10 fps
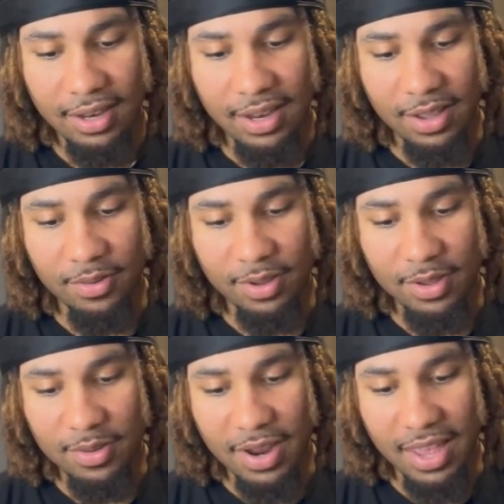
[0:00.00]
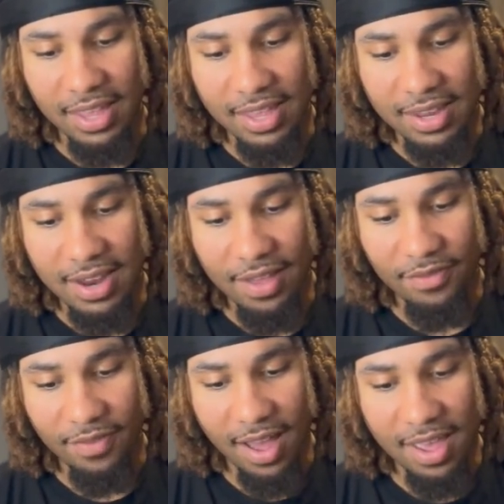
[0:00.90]
they gonna give you that heat, that
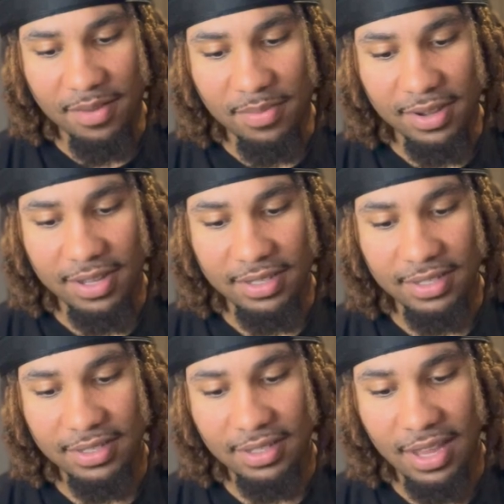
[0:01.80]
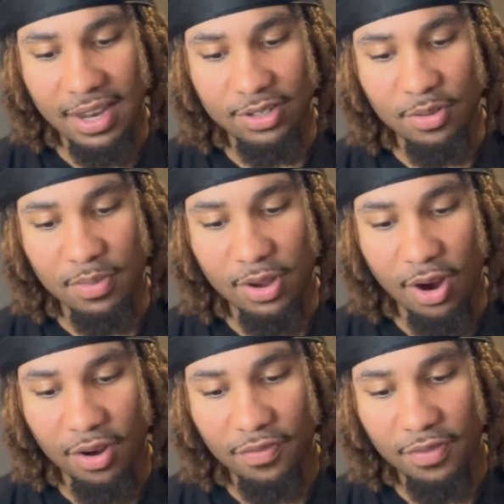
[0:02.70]
fire, because it's and it's gonna be
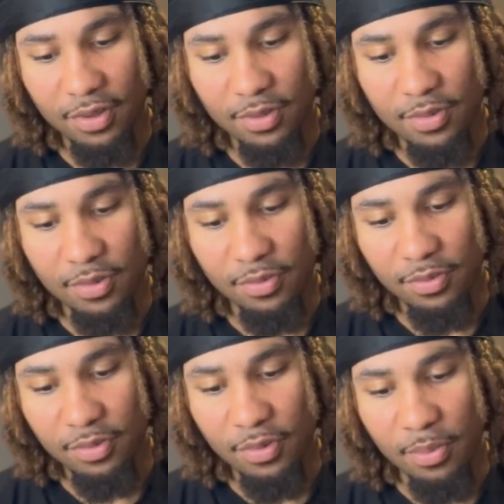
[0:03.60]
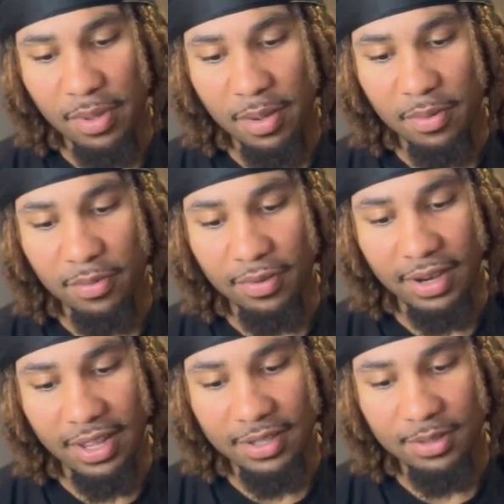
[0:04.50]
heartfelt. You gonna you gonna be able to
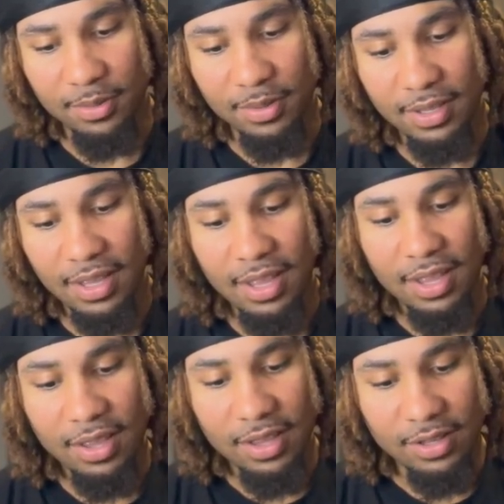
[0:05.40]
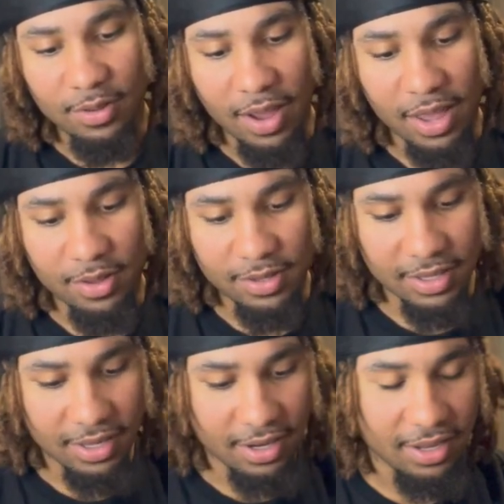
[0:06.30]
relate to it. It's gonna have you
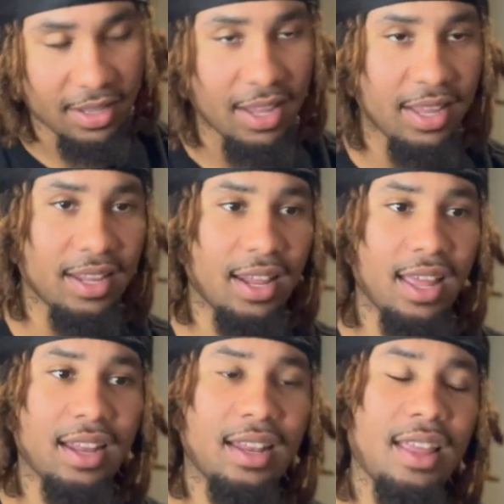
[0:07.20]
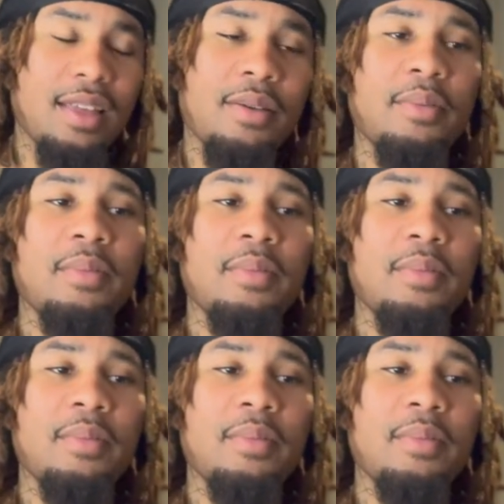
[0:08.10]
sitting there thinking like, damn,